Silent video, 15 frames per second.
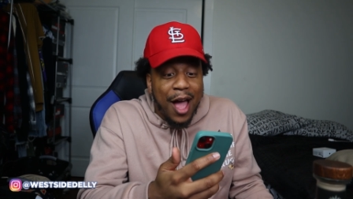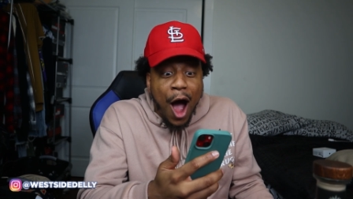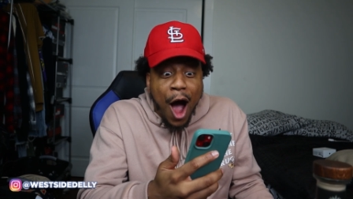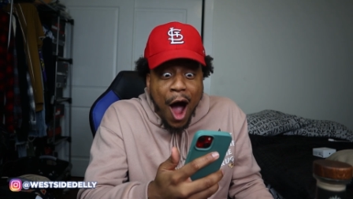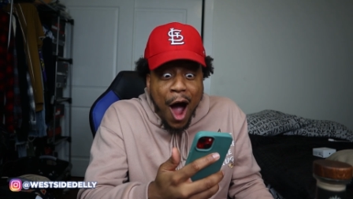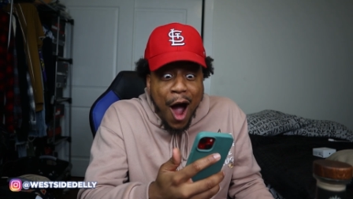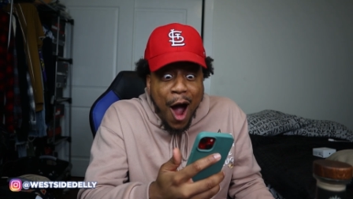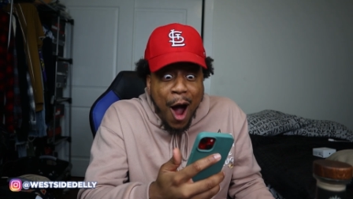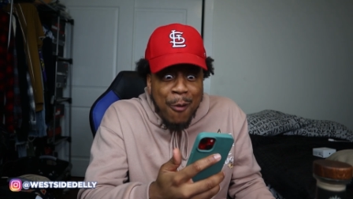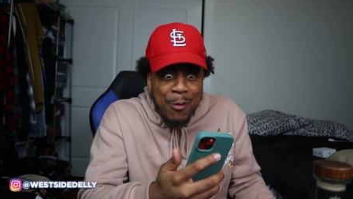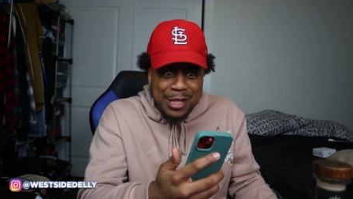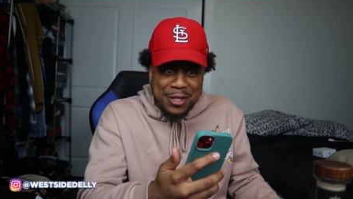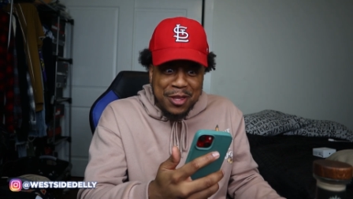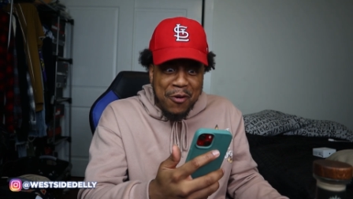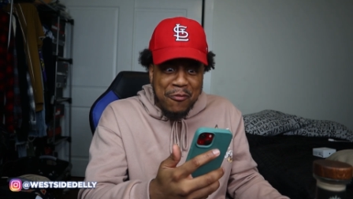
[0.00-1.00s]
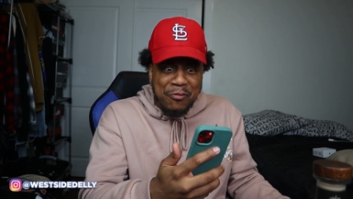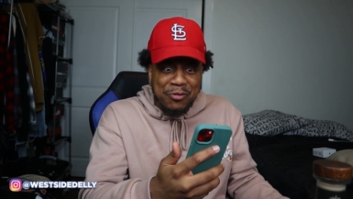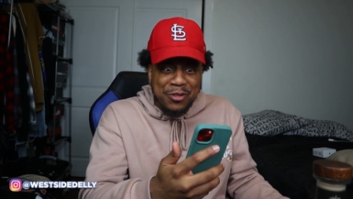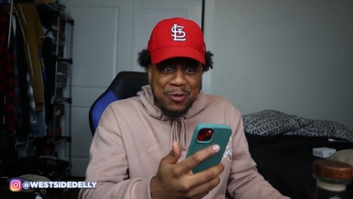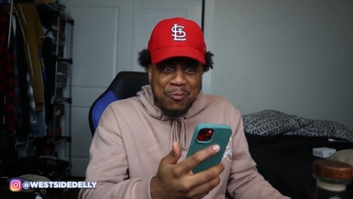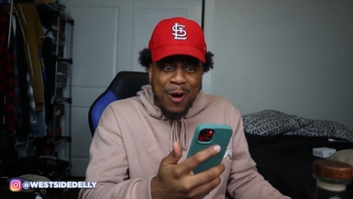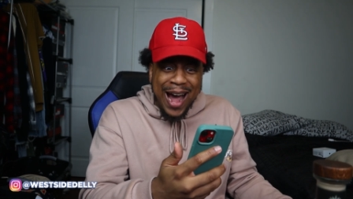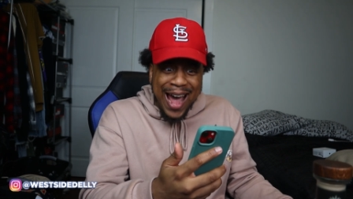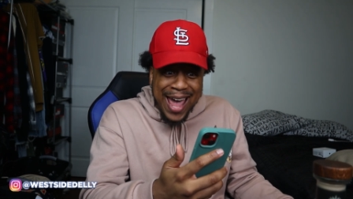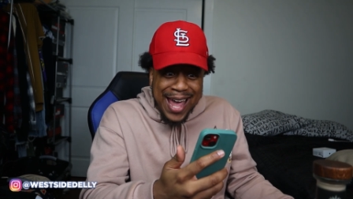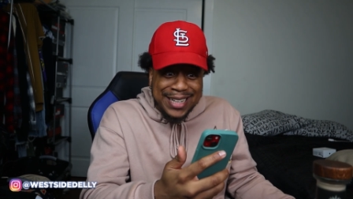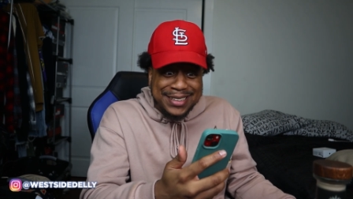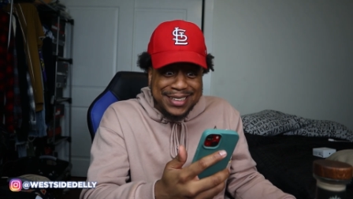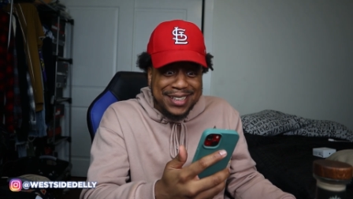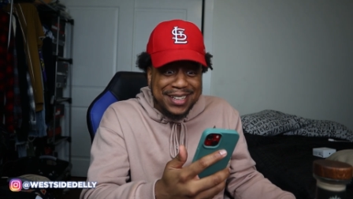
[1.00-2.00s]
Oh, what the...
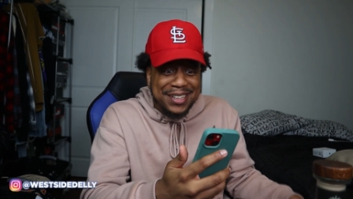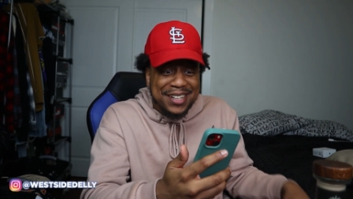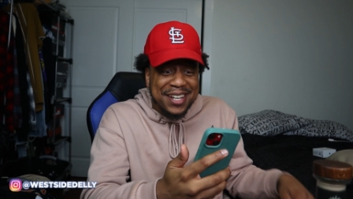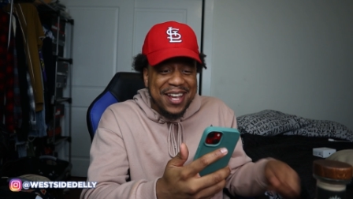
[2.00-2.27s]
What?